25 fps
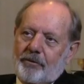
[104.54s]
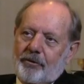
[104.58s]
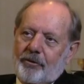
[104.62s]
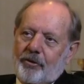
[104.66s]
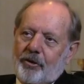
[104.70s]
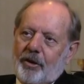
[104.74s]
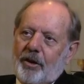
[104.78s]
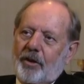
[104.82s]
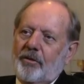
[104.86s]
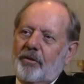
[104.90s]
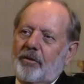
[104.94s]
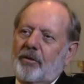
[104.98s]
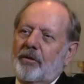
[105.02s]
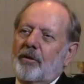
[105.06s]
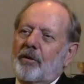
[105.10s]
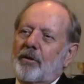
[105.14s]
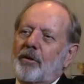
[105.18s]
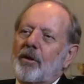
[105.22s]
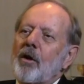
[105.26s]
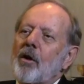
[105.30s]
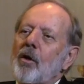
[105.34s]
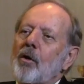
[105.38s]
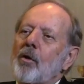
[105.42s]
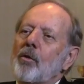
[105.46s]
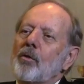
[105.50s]
Just
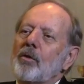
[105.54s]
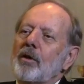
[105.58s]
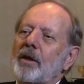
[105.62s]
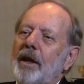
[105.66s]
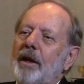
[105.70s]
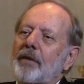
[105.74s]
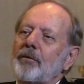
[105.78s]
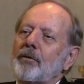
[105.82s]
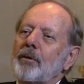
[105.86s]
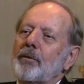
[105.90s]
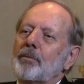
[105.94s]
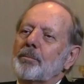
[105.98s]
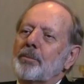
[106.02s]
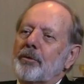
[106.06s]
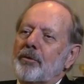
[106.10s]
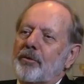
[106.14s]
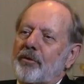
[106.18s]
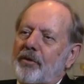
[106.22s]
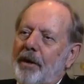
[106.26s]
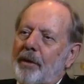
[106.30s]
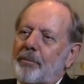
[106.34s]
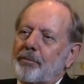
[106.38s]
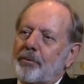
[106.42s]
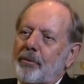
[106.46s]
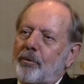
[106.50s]
low-level
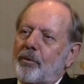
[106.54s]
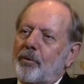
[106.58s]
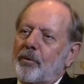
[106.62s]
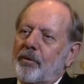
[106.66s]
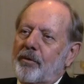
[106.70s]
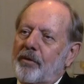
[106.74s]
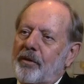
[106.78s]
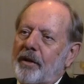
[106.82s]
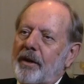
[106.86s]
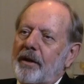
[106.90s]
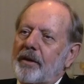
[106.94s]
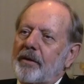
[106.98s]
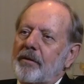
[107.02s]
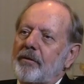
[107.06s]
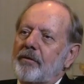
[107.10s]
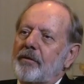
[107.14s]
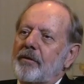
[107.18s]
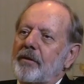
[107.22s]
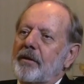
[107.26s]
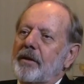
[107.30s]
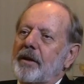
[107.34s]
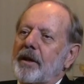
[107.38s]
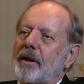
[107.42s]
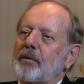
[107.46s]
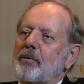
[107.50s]
perceptual things
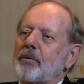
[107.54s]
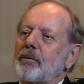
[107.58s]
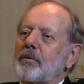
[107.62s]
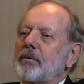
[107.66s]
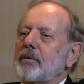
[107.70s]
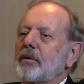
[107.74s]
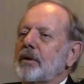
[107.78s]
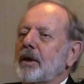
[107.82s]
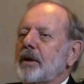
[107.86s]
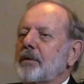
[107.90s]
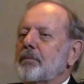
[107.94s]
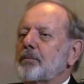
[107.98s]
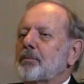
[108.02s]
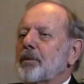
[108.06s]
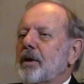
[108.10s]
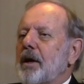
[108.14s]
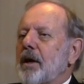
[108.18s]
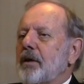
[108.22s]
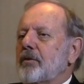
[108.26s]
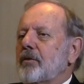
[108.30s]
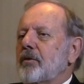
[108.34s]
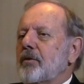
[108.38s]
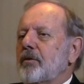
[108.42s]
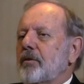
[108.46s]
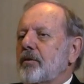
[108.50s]
and
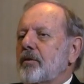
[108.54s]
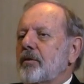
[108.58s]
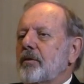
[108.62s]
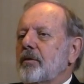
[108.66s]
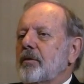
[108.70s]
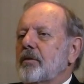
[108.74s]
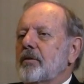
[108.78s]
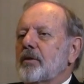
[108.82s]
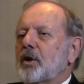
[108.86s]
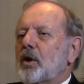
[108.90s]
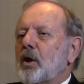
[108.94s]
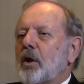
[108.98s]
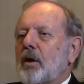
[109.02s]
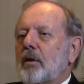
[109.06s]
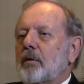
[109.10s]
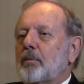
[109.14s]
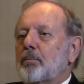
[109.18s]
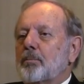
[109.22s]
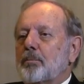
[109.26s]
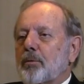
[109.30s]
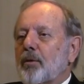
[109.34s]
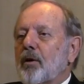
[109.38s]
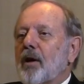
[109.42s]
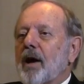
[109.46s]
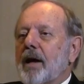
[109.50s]
processes that are
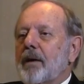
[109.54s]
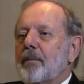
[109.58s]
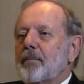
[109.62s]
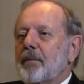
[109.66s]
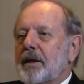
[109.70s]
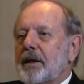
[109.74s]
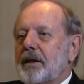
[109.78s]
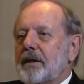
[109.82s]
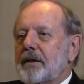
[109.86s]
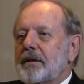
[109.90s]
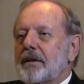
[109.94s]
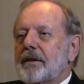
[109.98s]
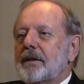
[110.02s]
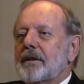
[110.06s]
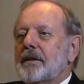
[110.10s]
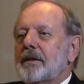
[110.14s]
called priming